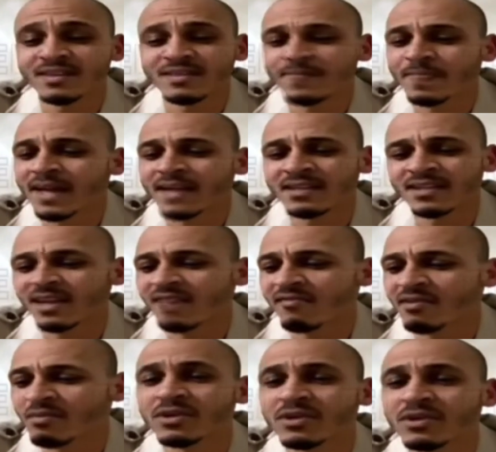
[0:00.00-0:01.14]
I think
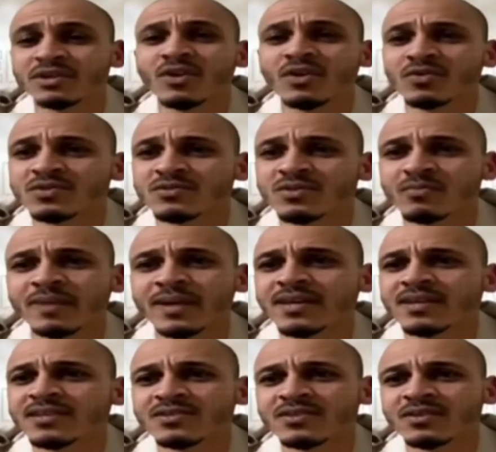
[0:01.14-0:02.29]
everybody knows. You players
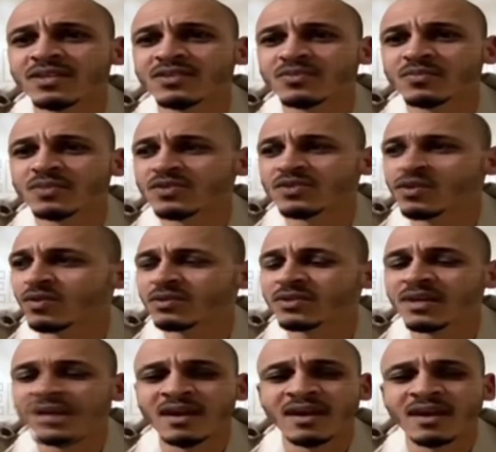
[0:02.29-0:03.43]
don't need to be told.
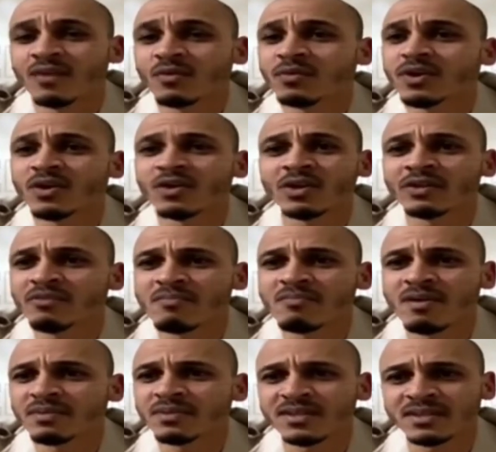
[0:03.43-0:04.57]
We all
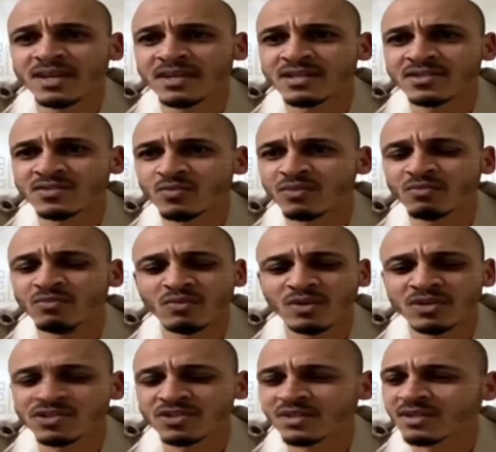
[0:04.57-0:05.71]
remember the days when we
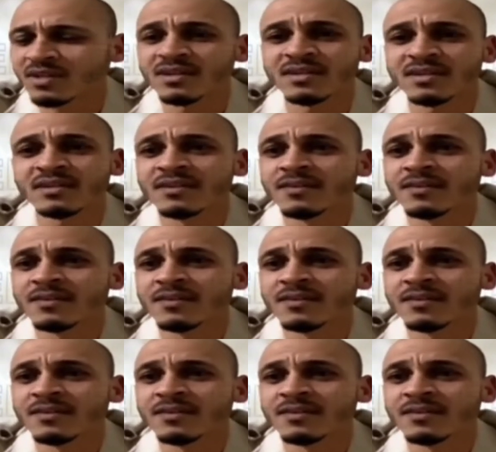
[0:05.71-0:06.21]
watched the